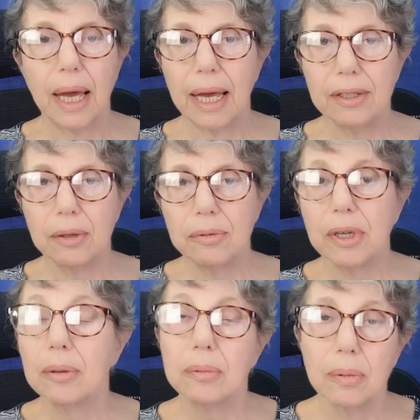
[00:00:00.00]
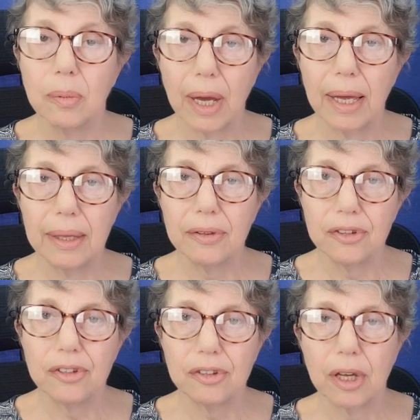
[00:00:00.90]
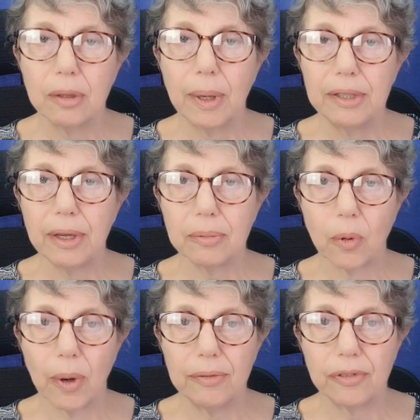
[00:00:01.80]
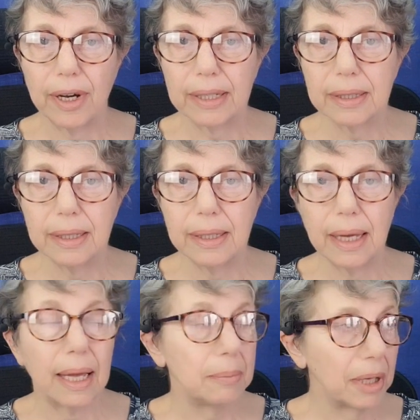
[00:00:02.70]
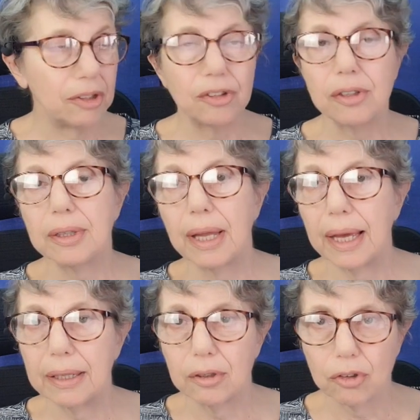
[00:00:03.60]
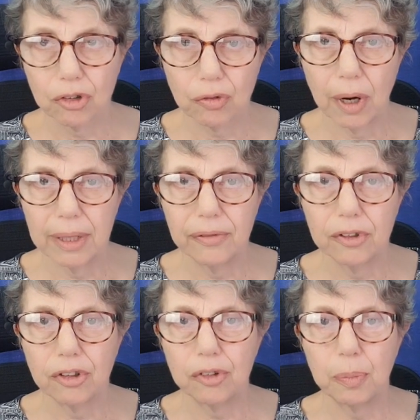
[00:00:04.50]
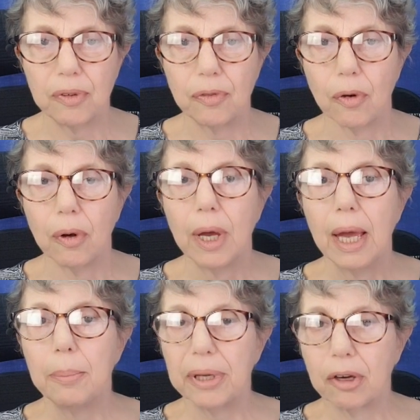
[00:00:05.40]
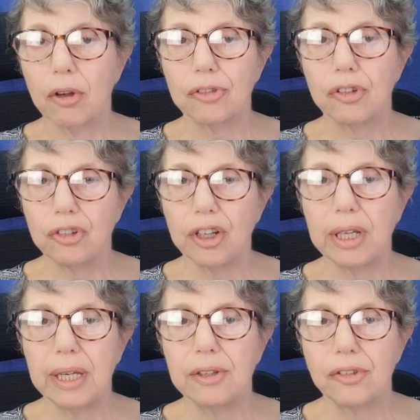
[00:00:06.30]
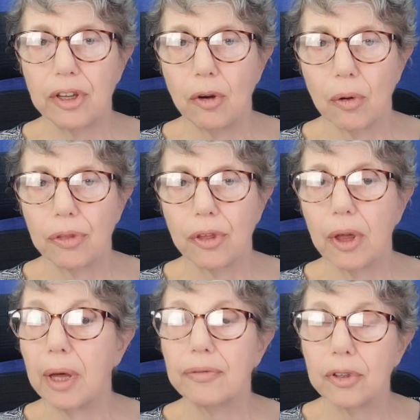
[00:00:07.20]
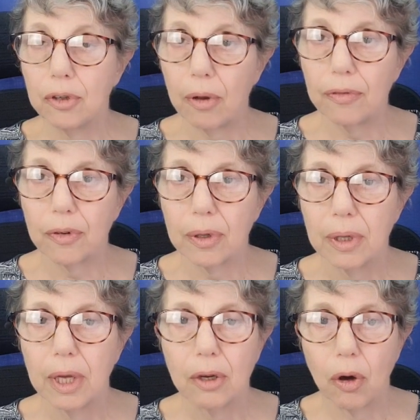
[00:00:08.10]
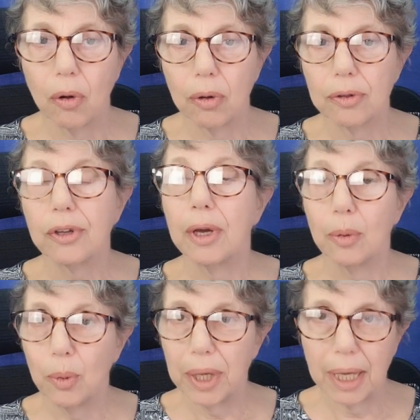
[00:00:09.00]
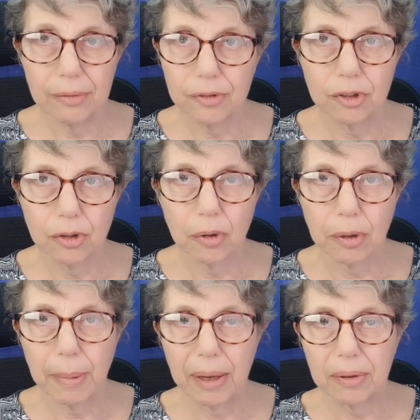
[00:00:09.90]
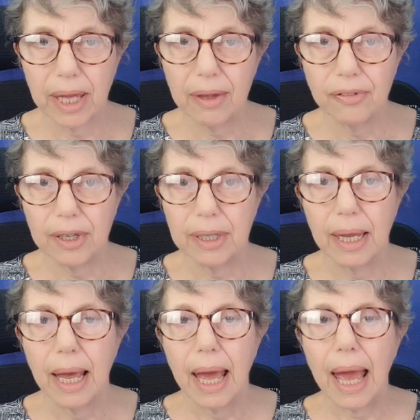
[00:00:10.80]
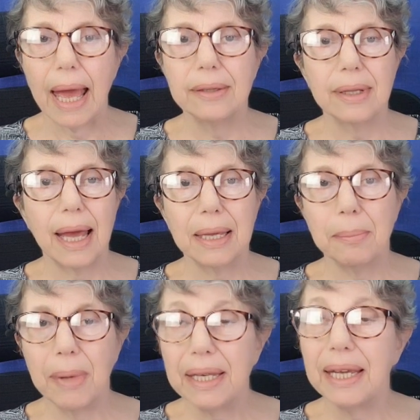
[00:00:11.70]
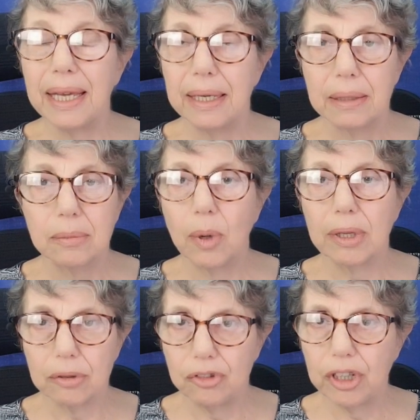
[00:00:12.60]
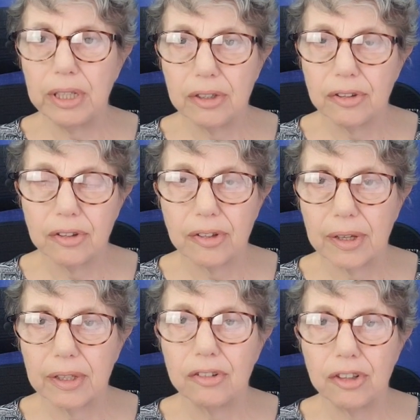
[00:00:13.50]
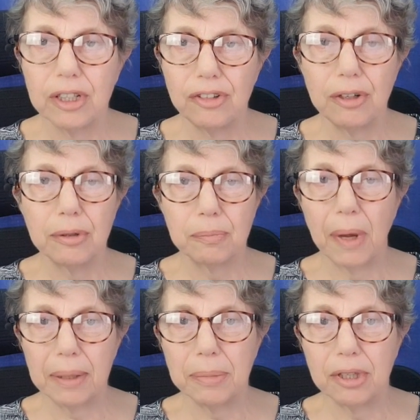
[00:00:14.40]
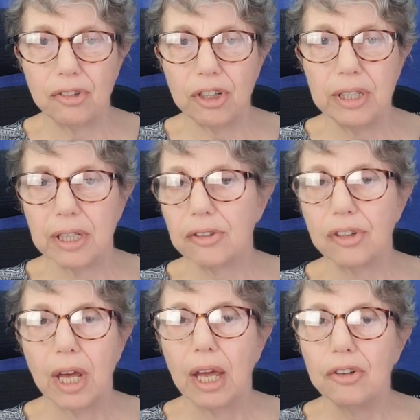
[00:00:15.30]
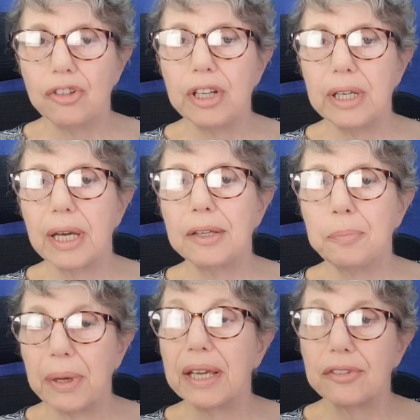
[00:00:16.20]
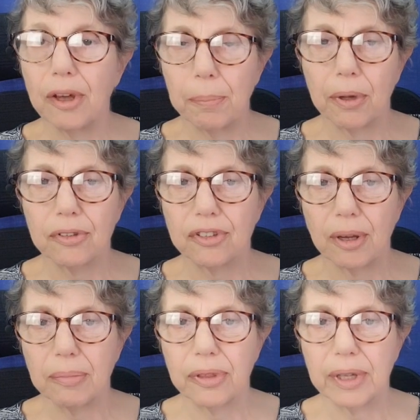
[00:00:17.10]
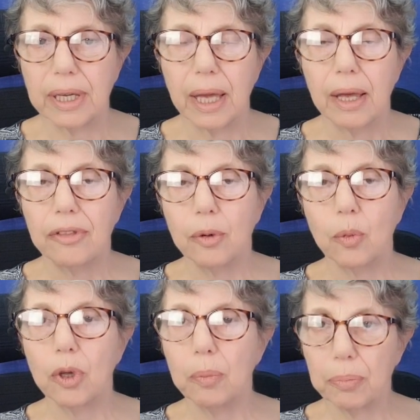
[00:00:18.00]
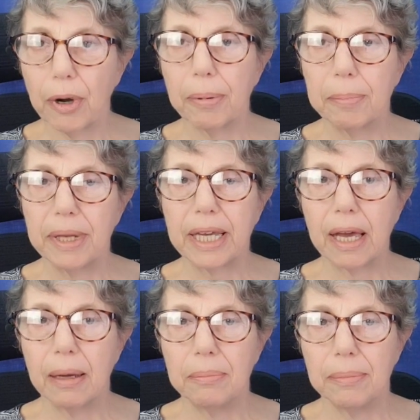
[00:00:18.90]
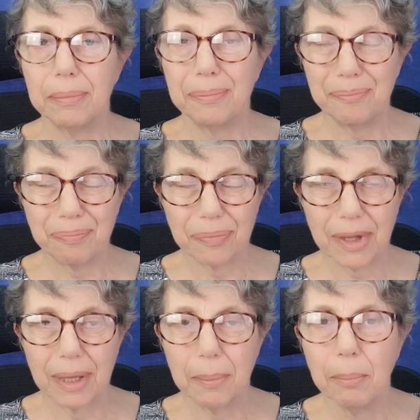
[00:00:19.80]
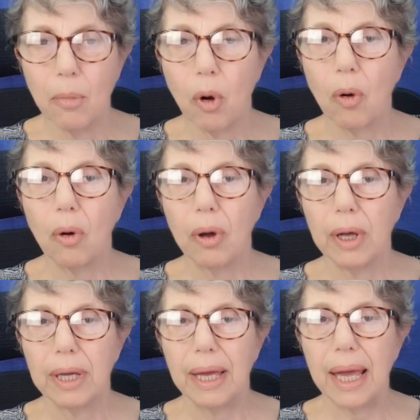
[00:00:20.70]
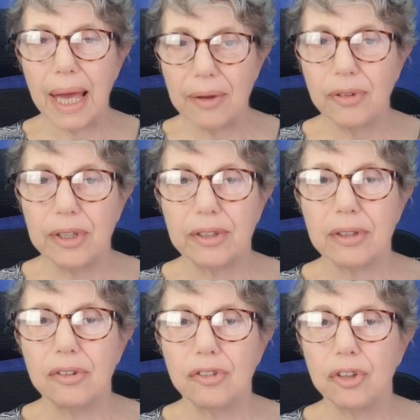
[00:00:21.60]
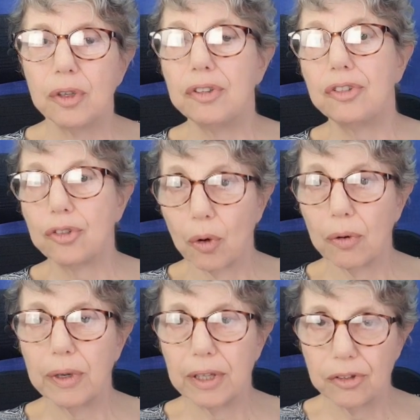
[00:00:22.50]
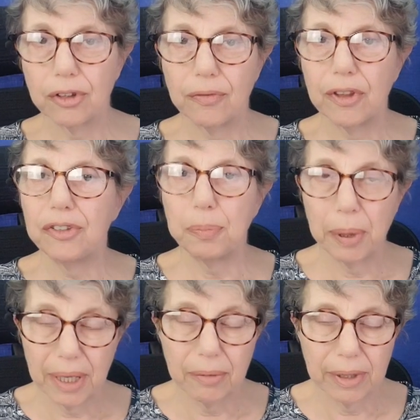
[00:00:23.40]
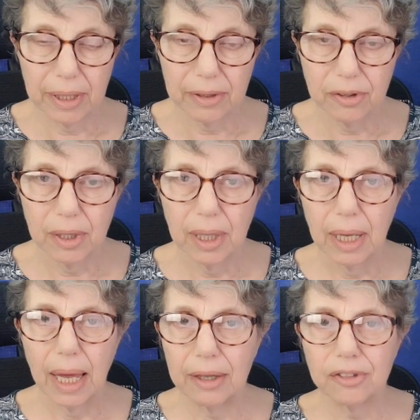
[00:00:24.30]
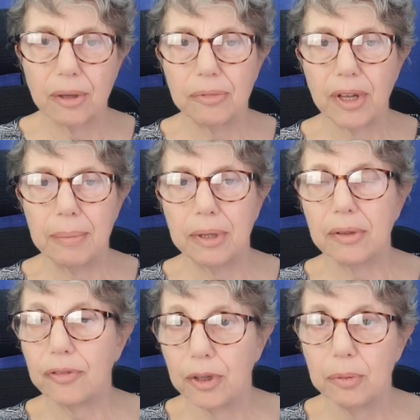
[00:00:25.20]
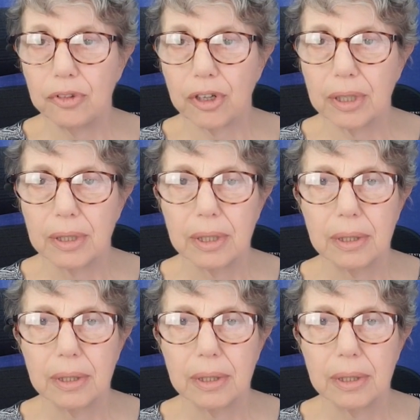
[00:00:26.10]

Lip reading: I don't know where this is going to end up, quite frankly. I mentioned Lionel Shriver just before because she is the author of a novel called We Have to Talk About Kevin. And like many, well, geniuses, I think she might be a genius, she had picked up on something that will probably come more evident to historians of this period at some time in the future.